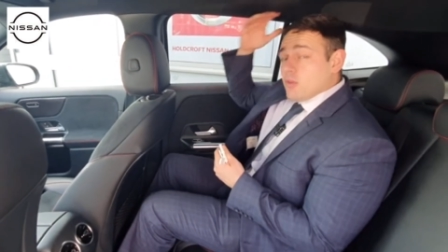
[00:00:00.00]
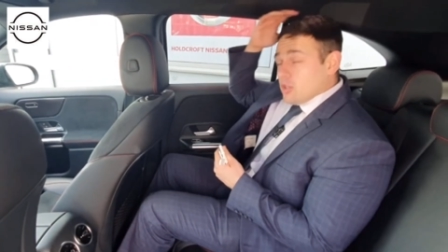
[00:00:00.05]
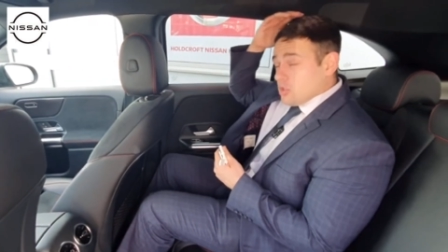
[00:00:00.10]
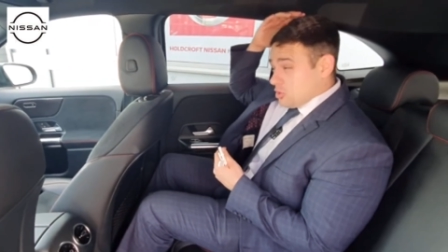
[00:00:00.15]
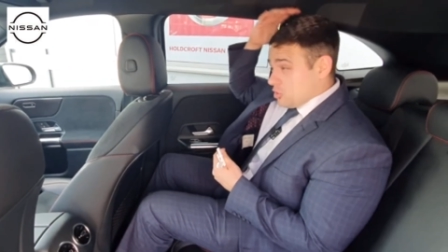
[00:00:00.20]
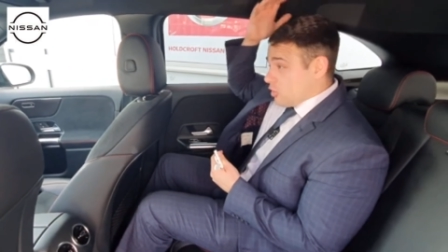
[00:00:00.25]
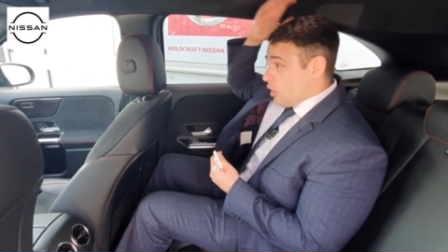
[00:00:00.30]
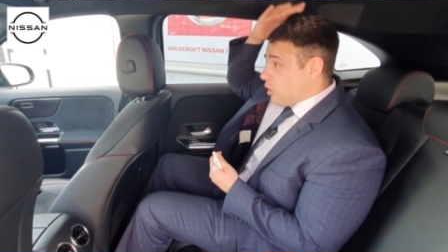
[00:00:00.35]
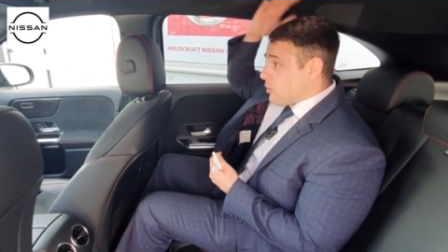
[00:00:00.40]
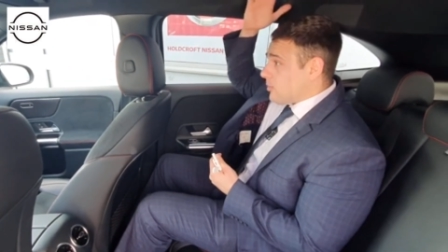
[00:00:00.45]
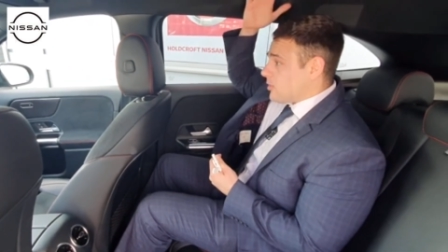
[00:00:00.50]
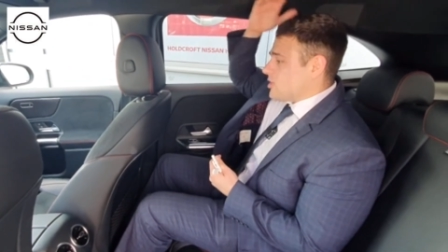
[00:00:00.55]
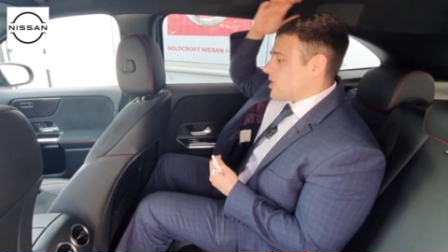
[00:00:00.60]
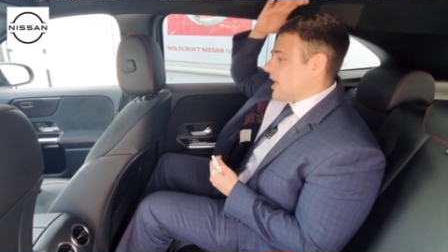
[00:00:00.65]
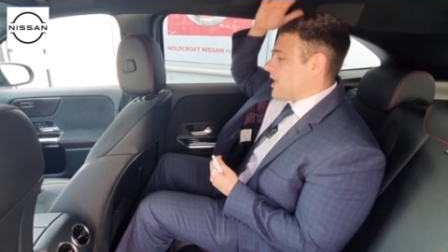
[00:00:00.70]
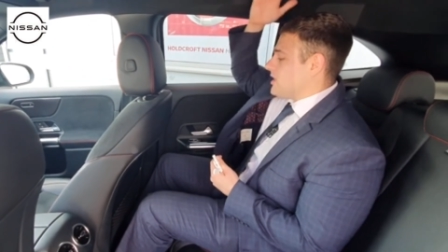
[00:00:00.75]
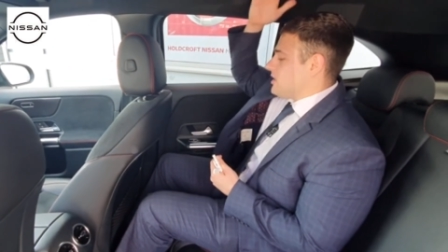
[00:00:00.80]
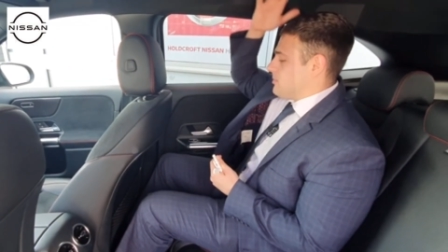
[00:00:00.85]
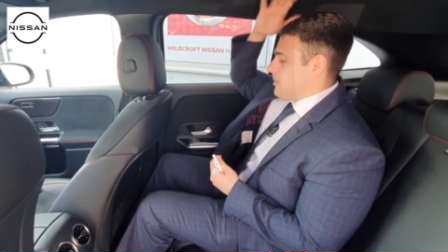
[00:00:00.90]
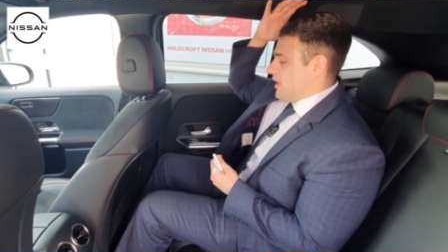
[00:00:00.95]
I've got so much
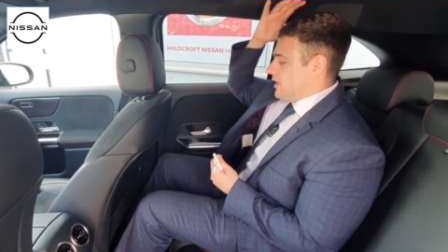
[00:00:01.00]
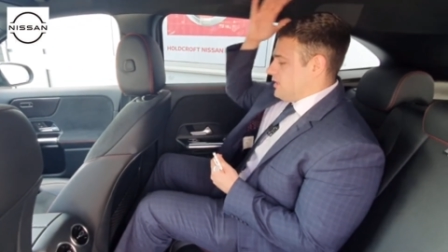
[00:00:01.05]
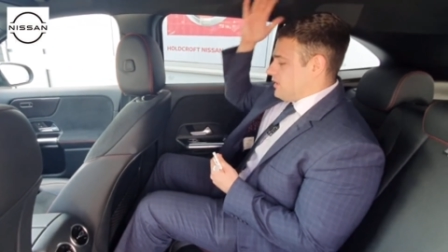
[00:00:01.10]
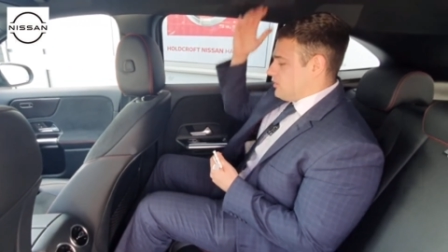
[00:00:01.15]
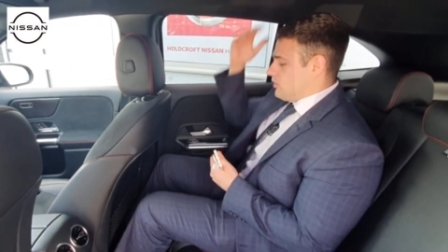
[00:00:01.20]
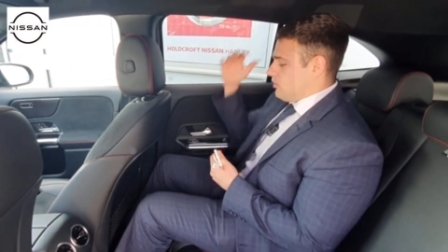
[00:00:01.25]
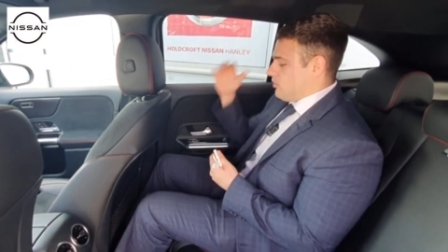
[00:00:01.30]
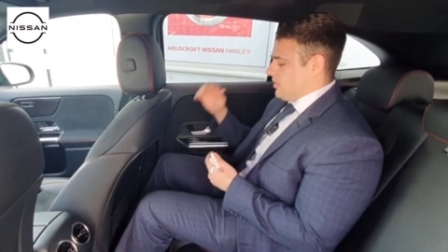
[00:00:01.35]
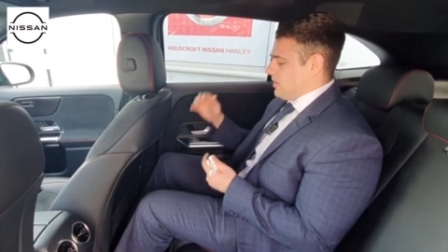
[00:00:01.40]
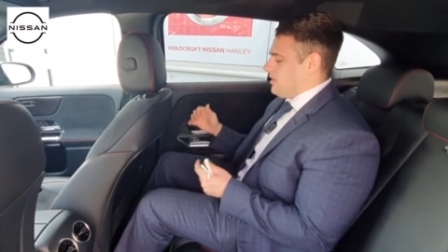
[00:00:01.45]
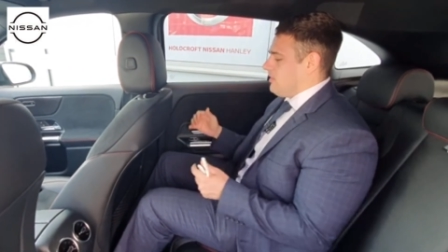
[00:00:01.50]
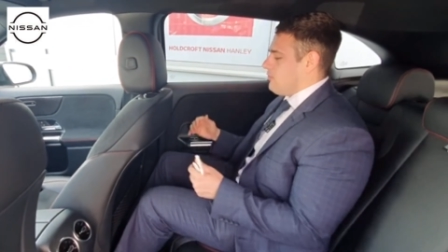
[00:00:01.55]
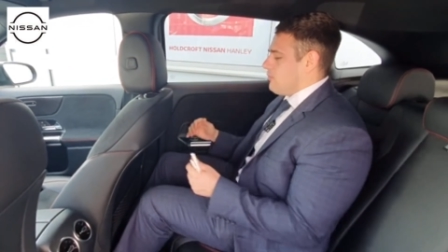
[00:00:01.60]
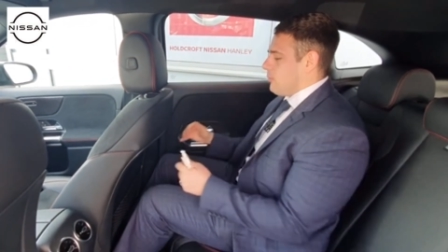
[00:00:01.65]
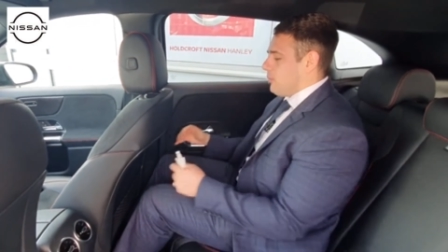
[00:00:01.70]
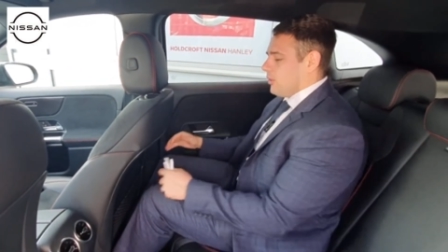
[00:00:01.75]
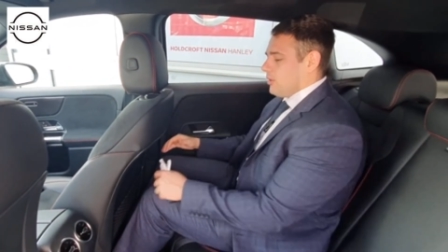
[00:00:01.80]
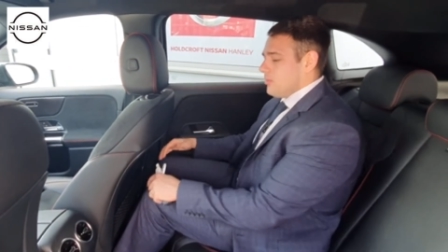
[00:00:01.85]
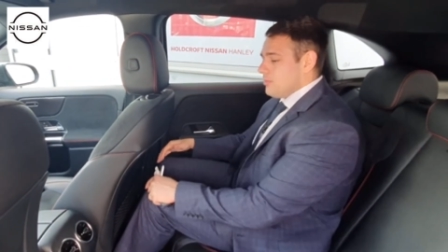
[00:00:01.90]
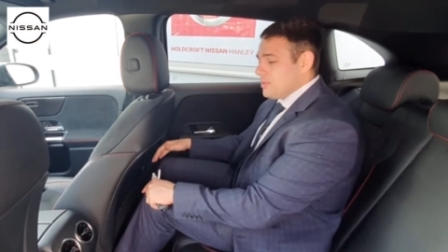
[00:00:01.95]
headspace, it's
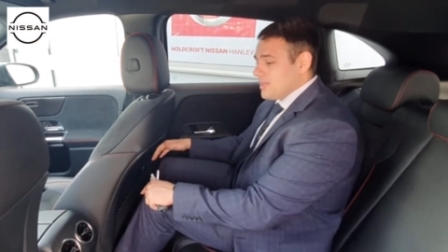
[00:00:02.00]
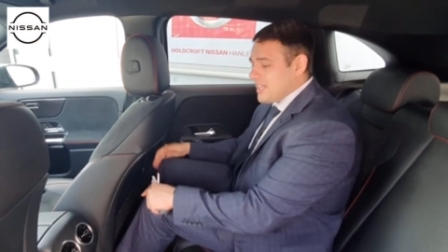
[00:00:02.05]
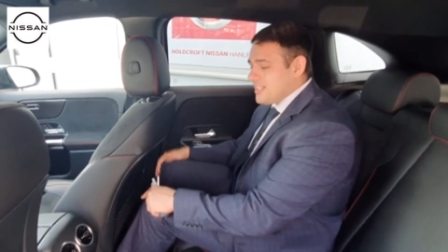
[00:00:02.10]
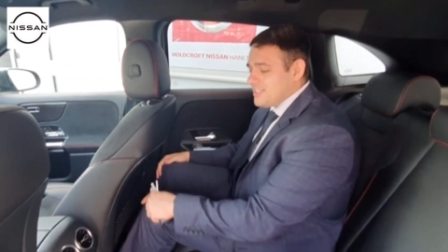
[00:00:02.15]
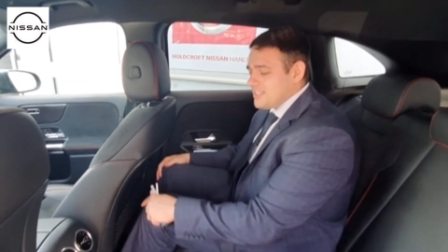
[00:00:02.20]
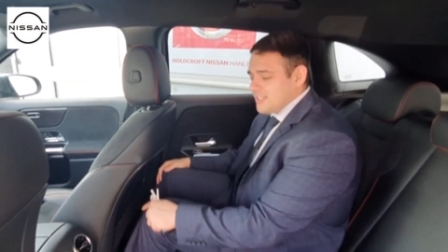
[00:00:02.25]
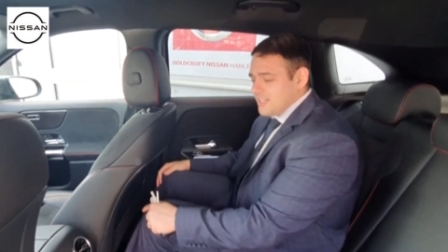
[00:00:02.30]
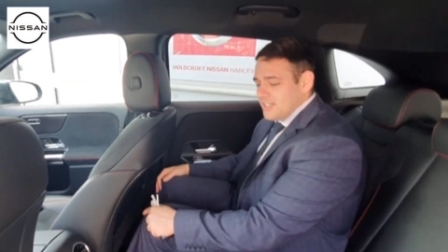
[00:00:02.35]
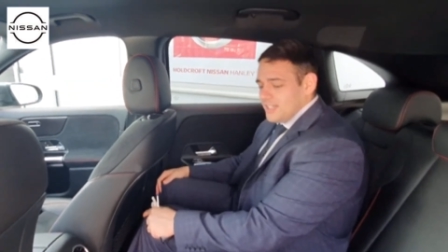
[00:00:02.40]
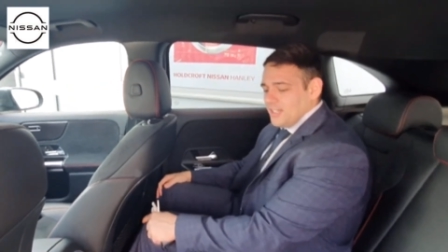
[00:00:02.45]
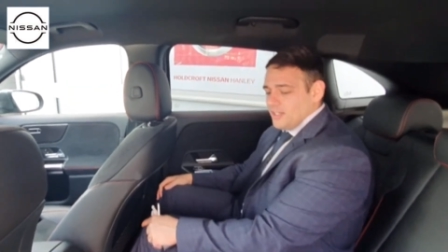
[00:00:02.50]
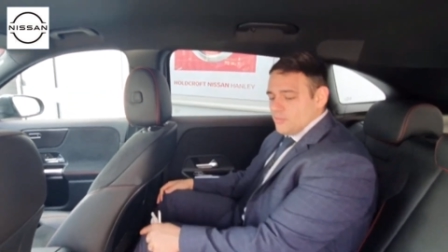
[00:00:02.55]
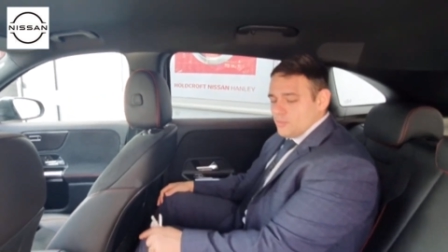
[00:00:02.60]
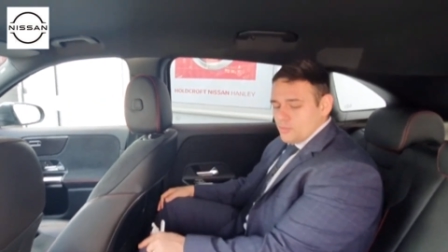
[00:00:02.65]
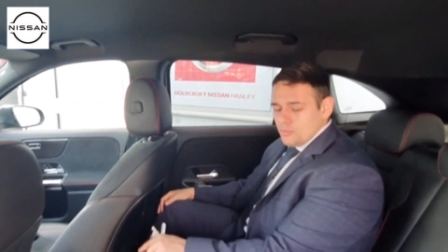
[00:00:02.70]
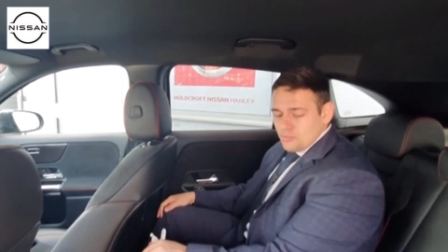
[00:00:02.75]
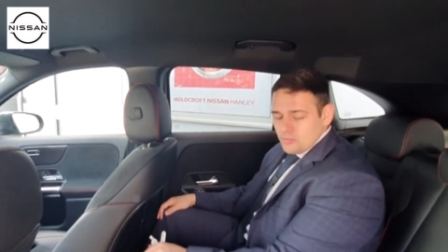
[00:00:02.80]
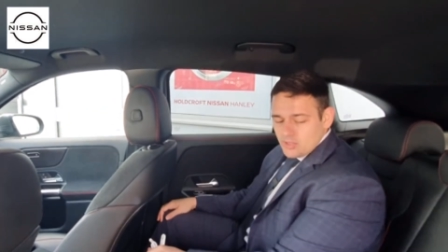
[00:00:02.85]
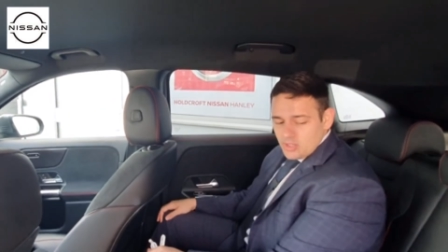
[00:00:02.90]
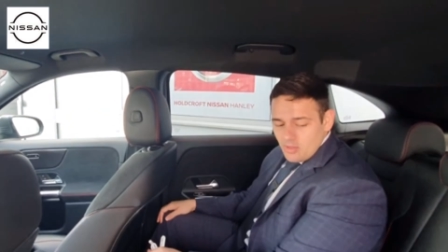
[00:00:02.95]
unbelievable, and plenty of knee
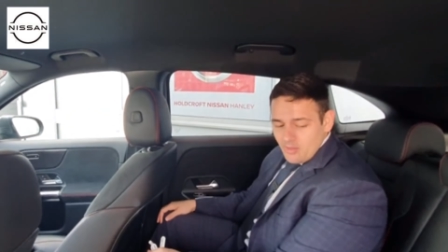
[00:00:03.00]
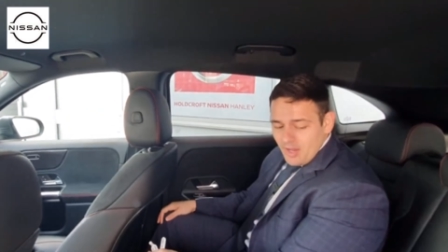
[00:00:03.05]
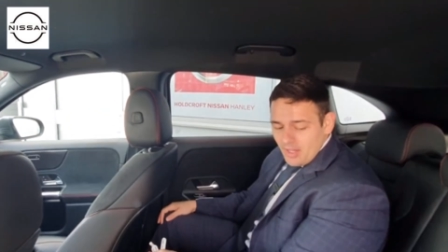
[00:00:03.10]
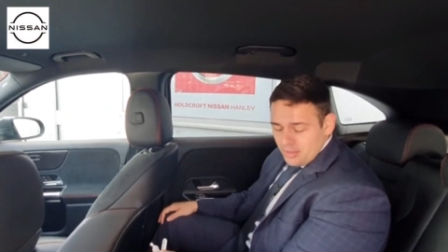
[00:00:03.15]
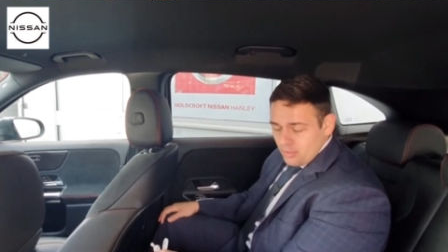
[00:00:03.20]
room too.